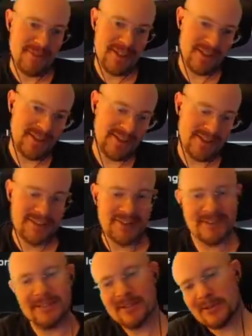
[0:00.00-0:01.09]
being a
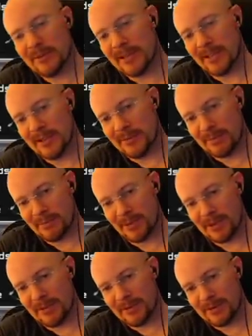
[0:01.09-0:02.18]
crew killing with
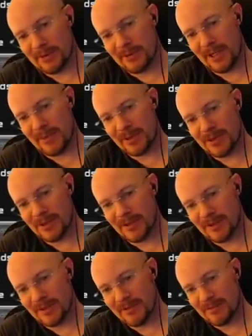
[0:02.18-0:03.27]
putting crew damage,
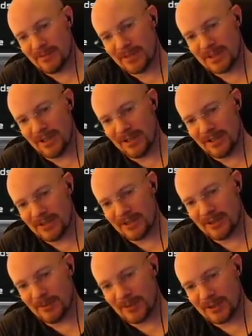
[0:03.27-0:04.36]
stun, and
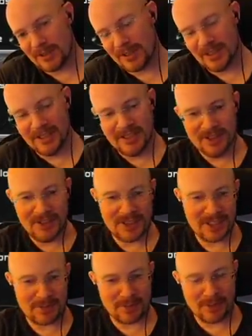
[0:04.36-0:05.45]
shield piercing. This
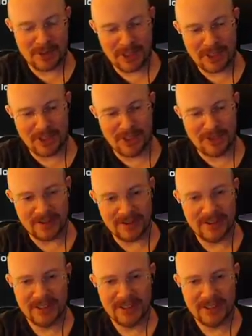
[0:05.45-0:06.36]
is really good.